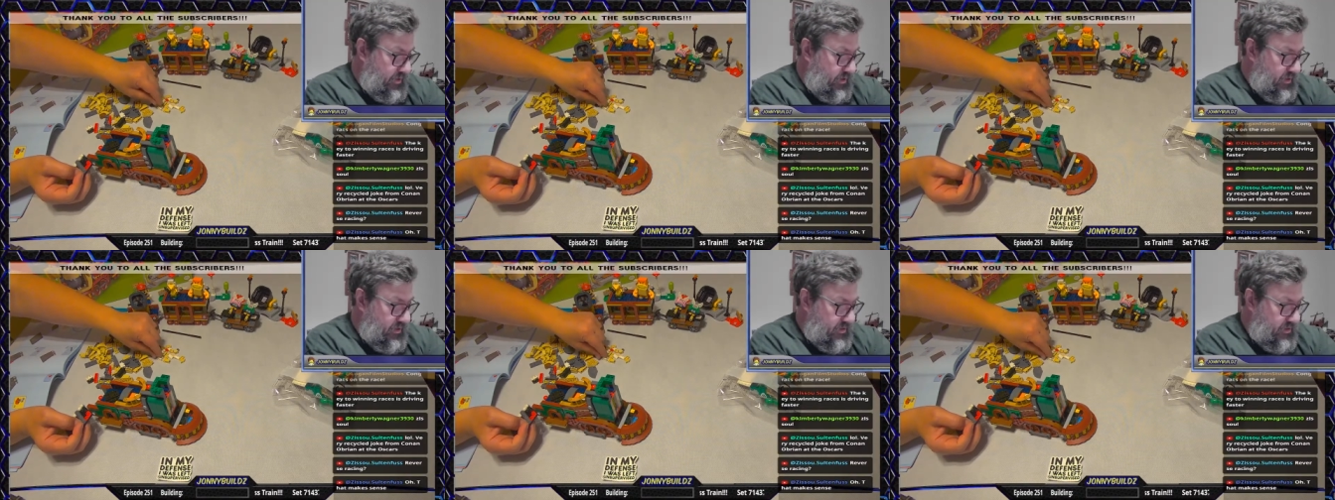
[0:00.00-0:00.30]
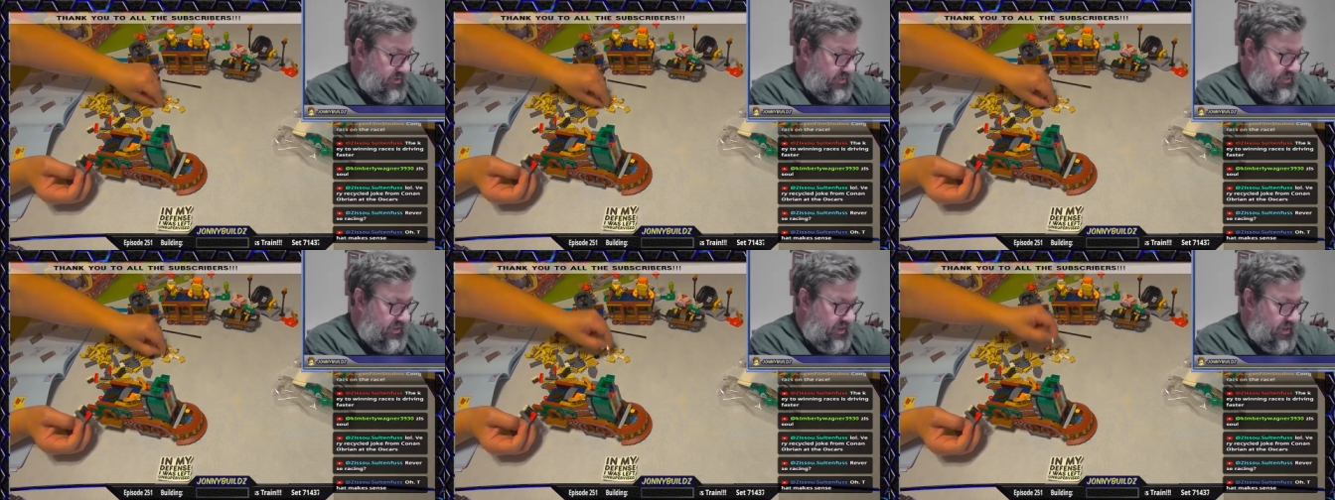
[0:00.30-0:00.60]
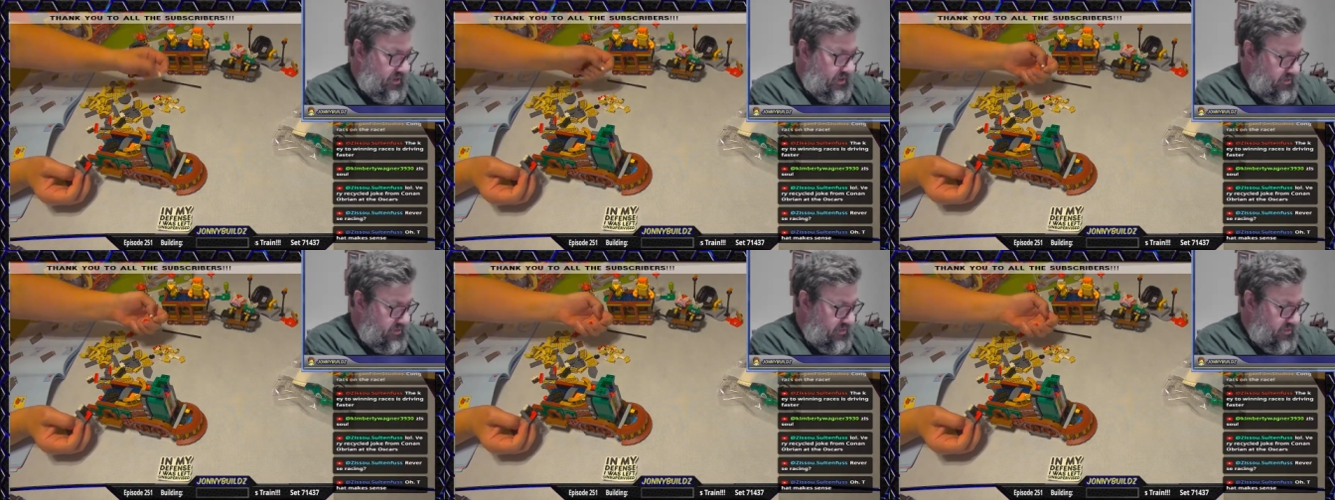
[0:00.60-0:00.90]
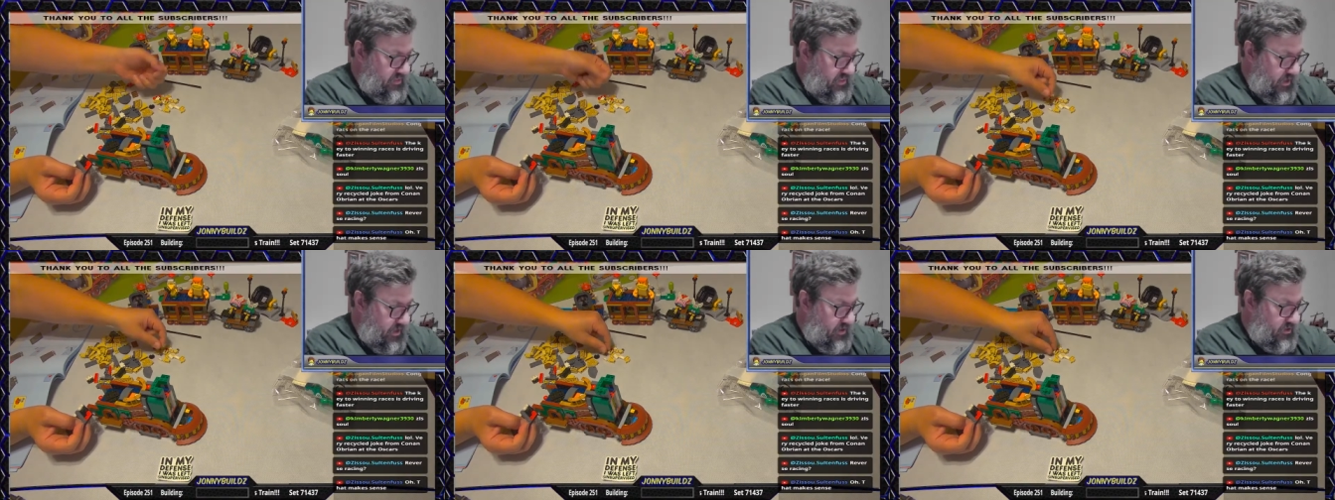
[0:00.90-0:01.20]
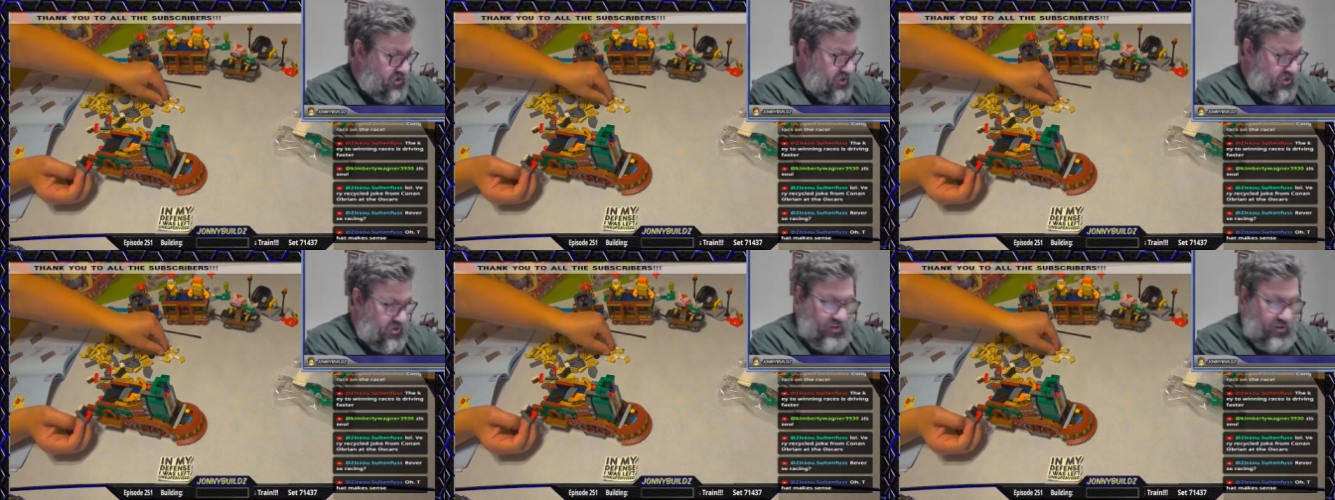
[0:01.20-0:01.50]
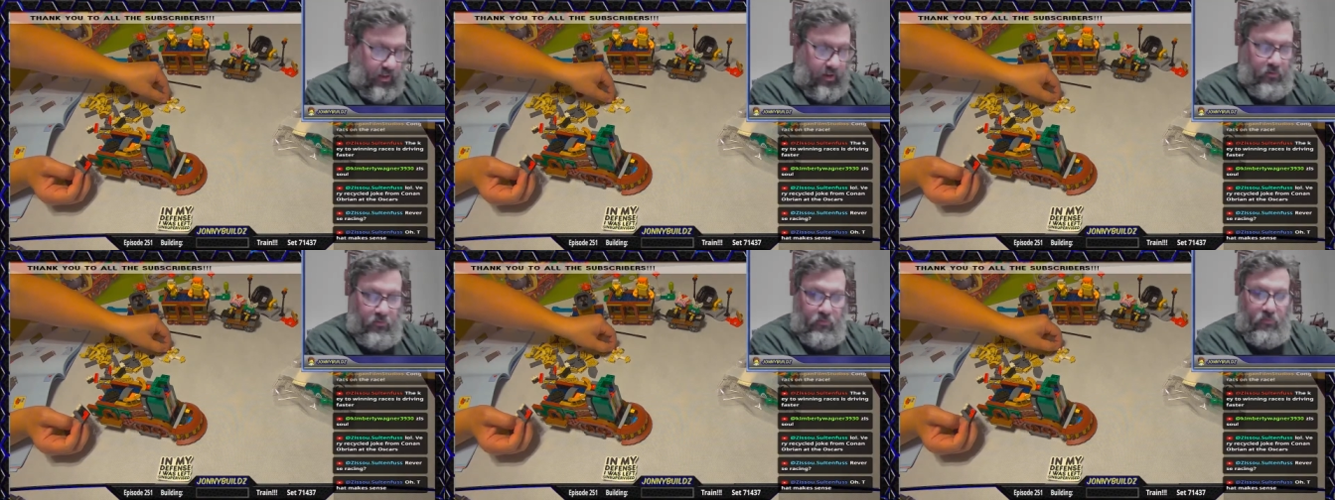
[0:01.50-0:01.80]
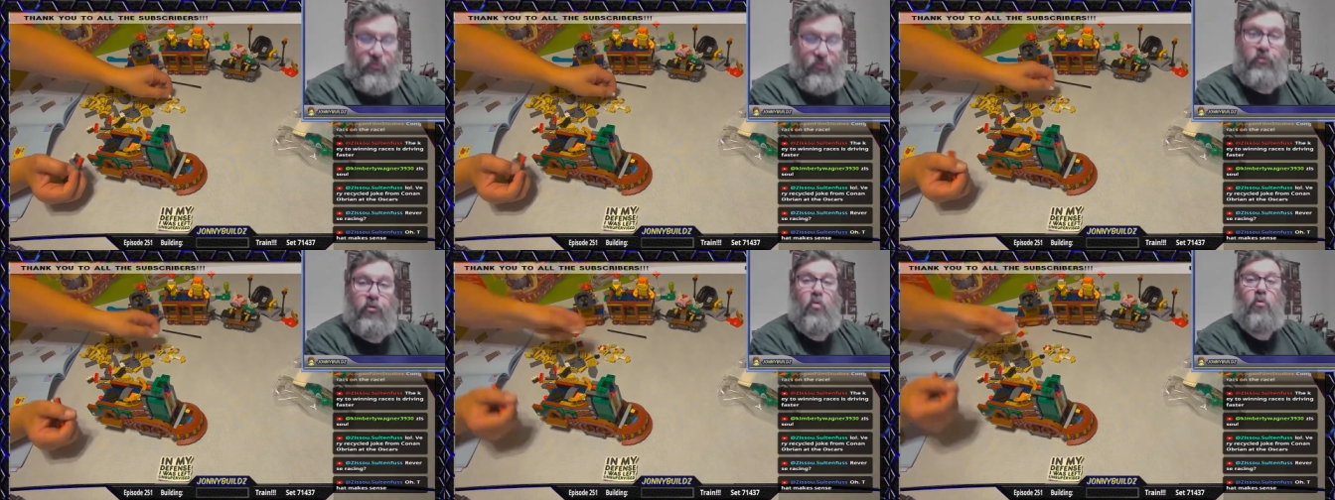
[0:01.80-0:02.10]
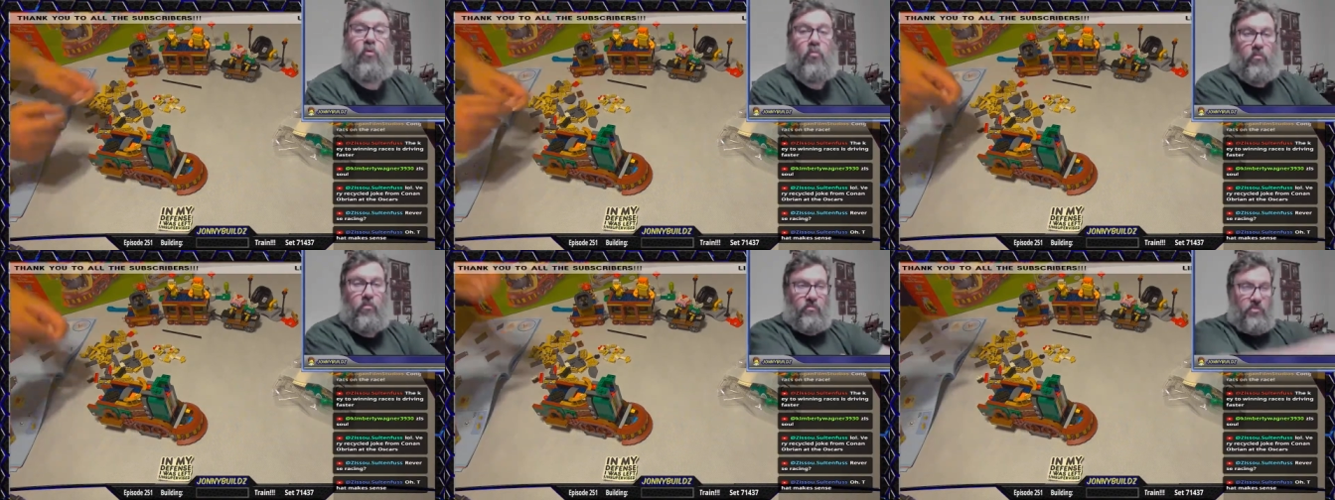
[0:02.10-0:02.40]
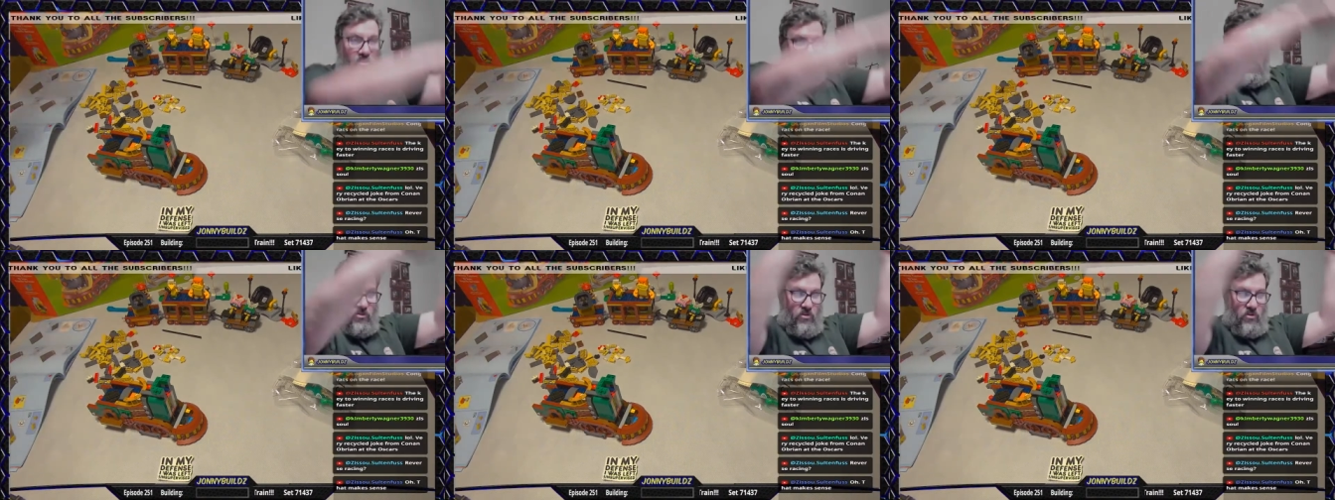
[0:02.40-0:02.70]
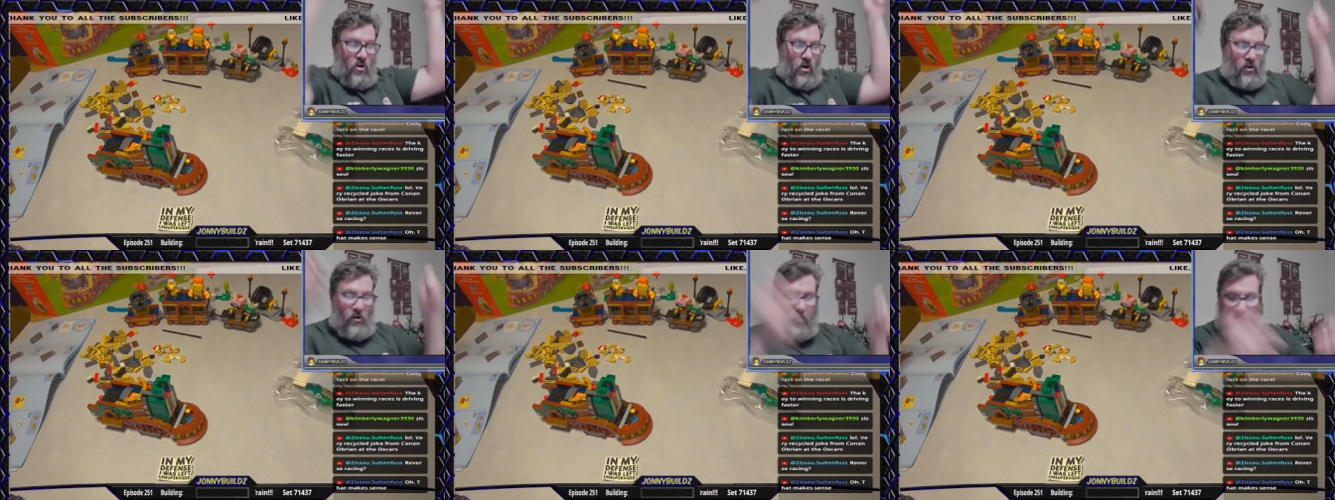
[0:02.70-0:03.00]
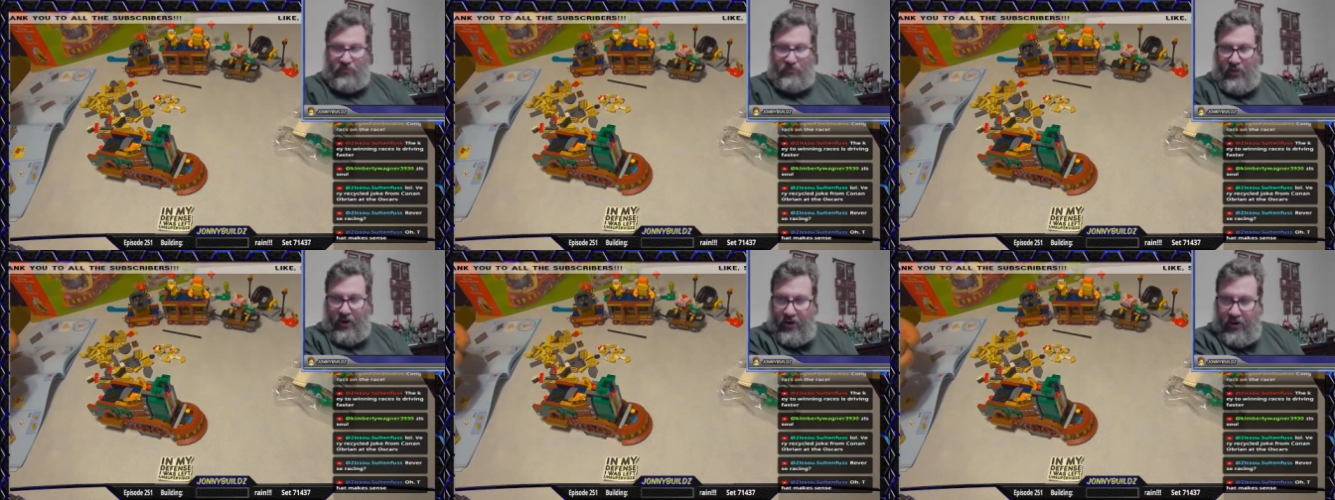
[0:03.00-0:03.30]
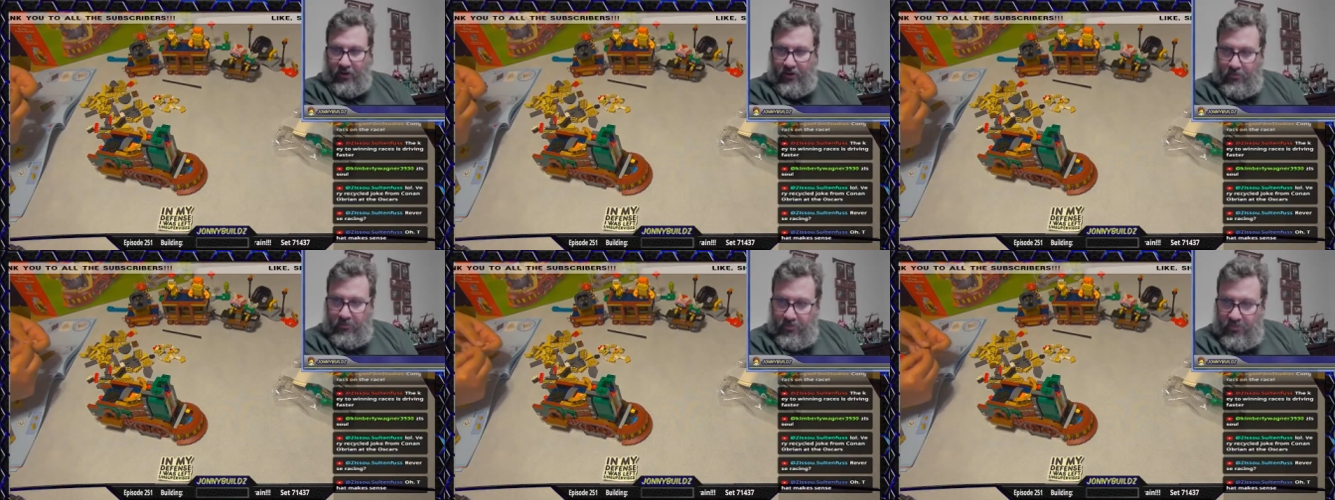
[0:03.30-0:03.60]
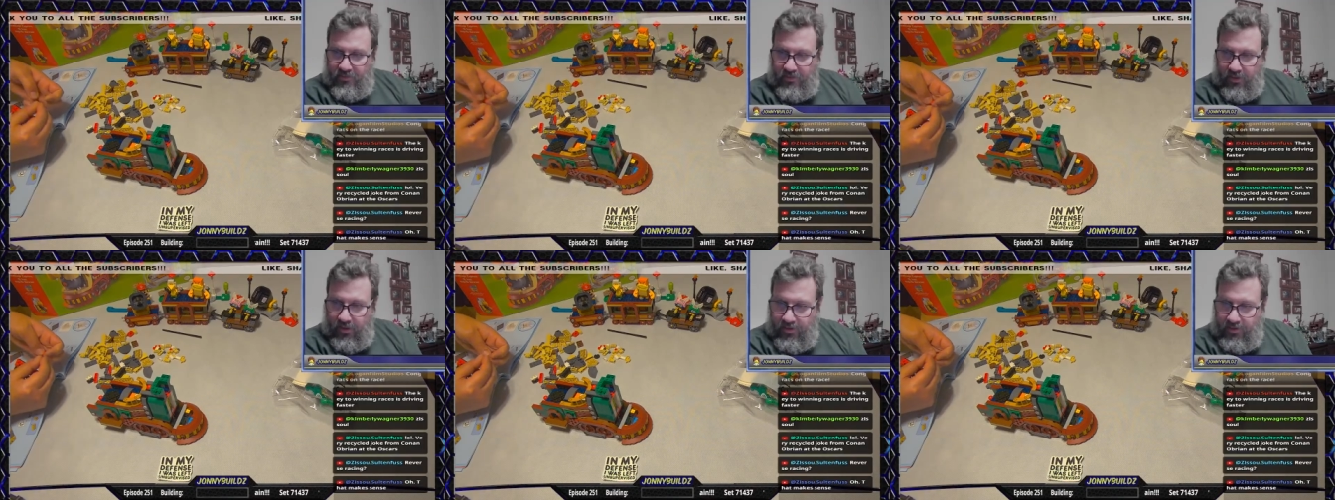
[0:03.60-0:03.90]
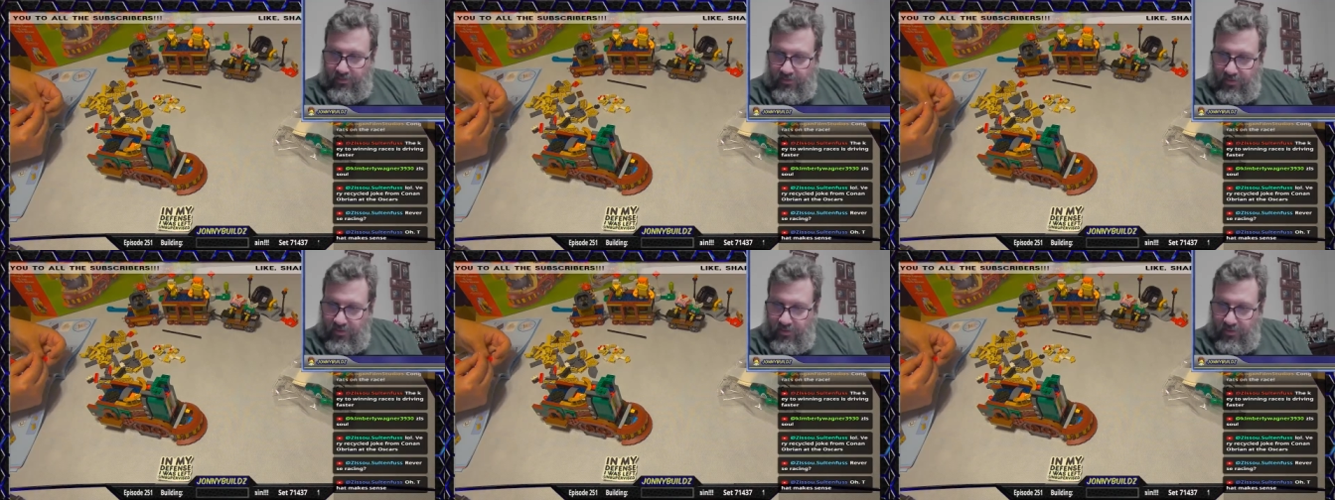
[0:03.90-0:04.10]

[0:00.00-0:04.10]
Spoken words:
The thing just like boom, just caught on fire. It was nuts.